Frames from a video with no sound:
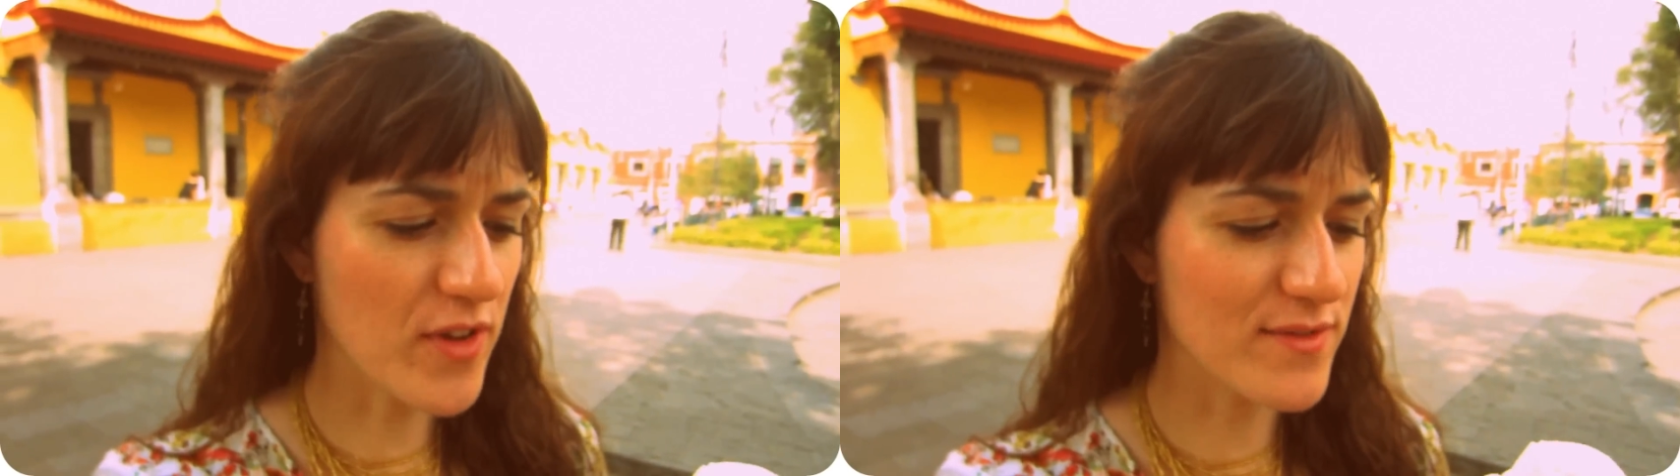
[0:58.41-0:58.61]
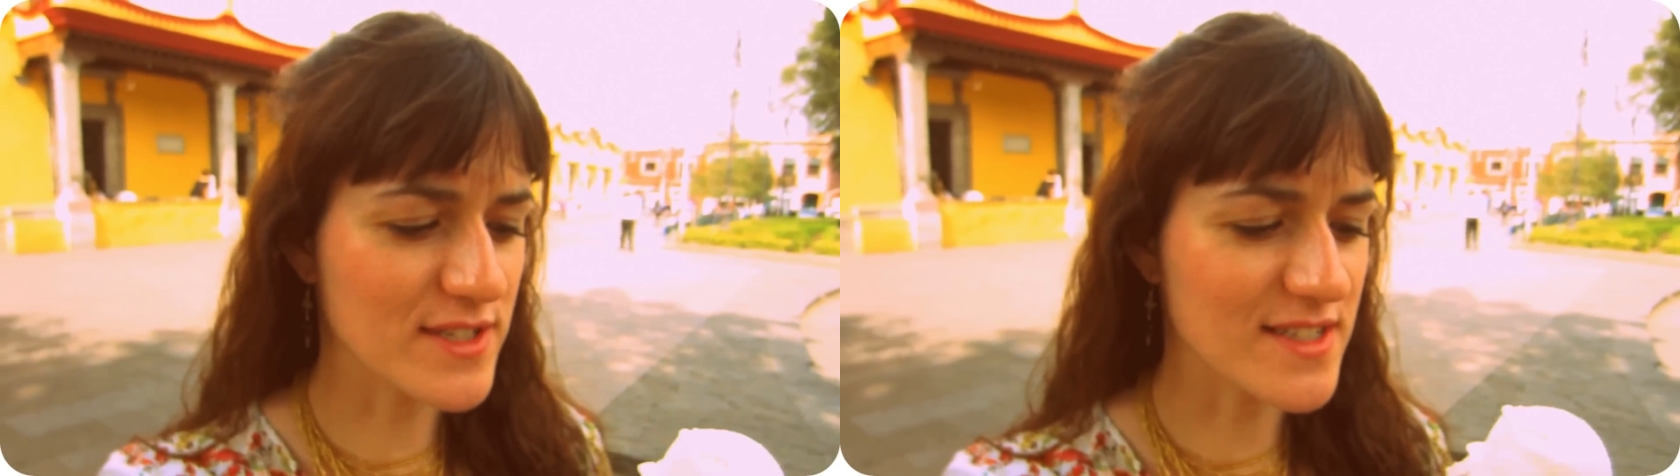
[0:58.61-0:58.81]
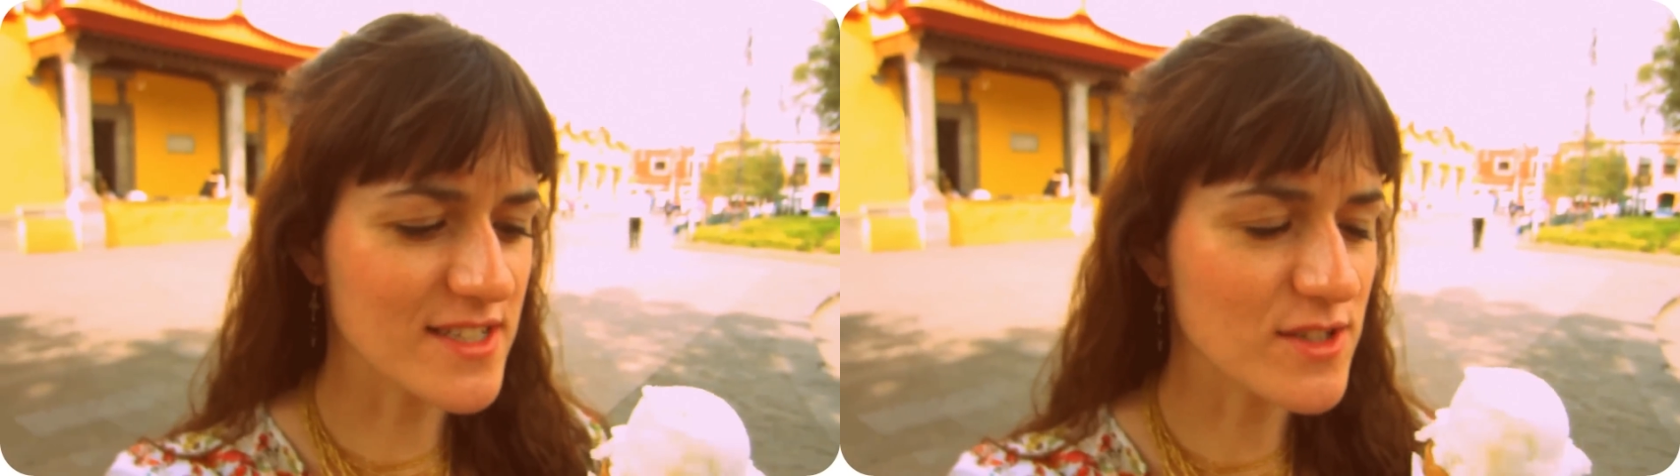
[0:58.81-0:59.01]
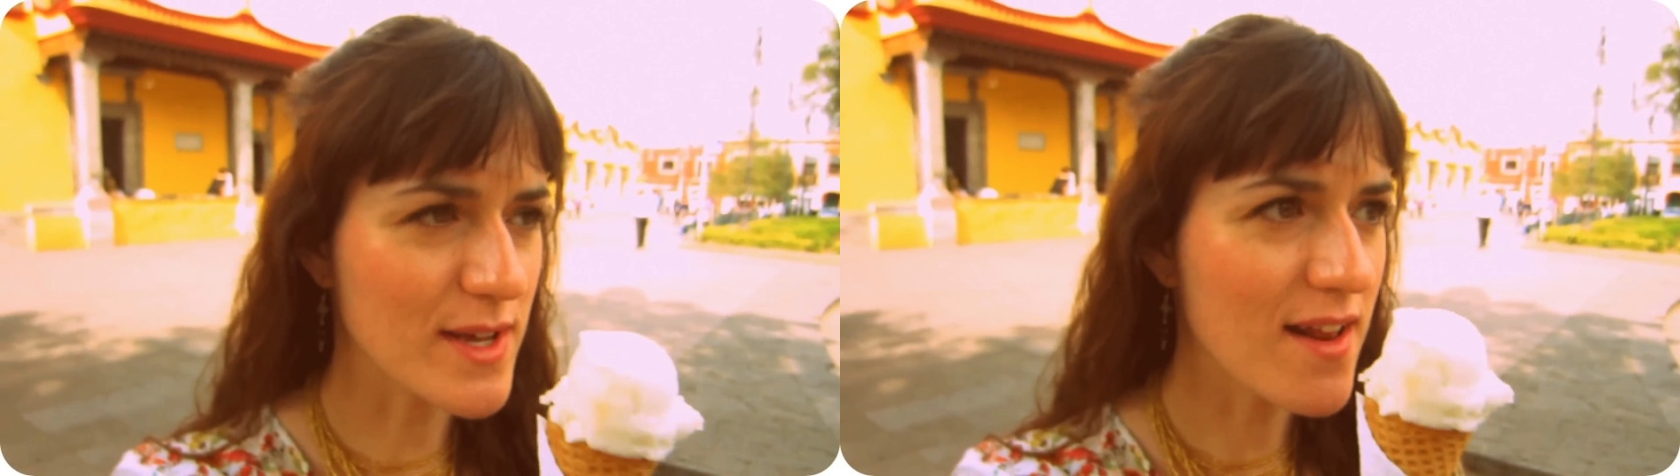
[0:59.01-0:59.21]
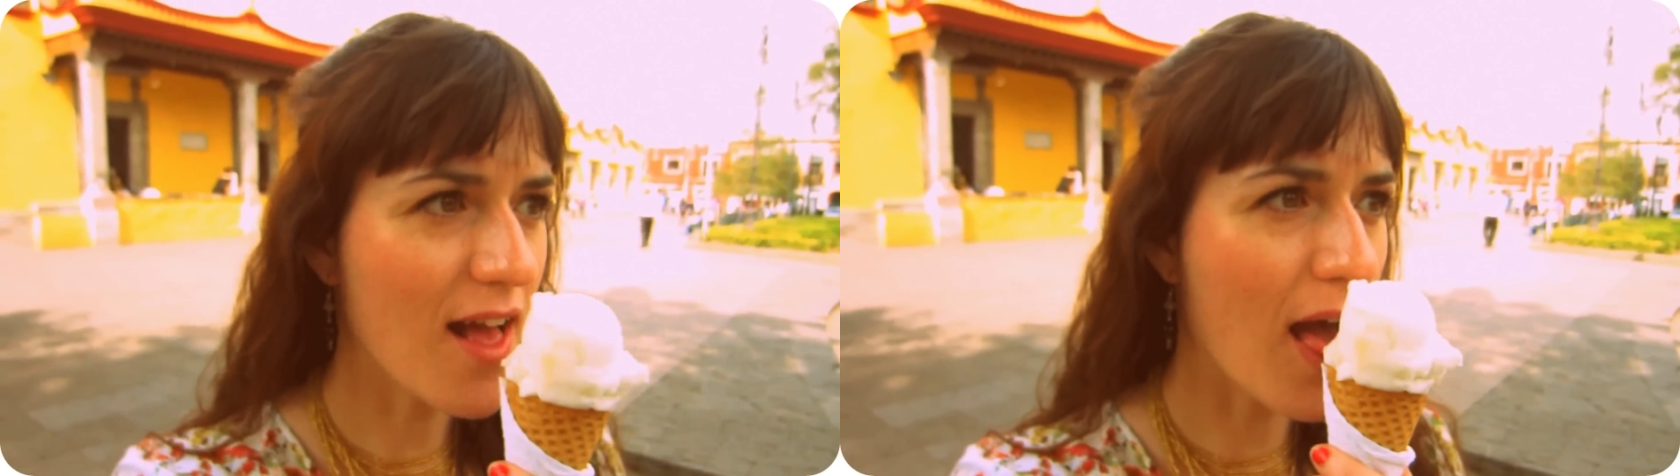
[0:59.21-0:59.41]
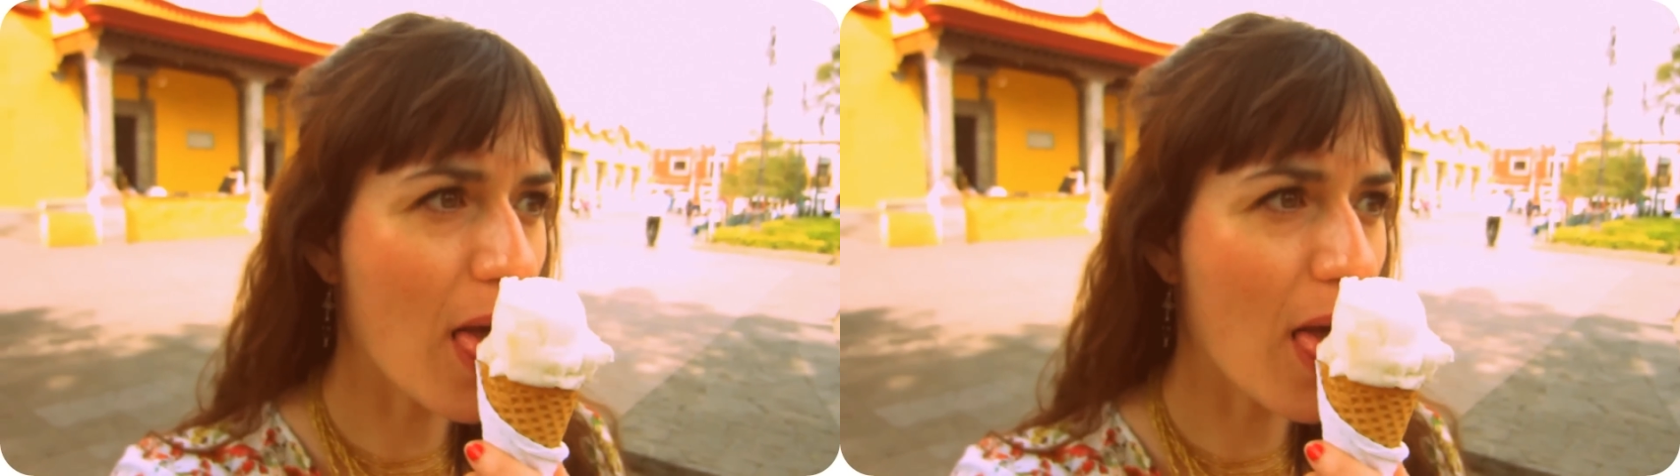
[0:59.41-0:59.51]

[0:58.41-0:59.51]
obviously sweet.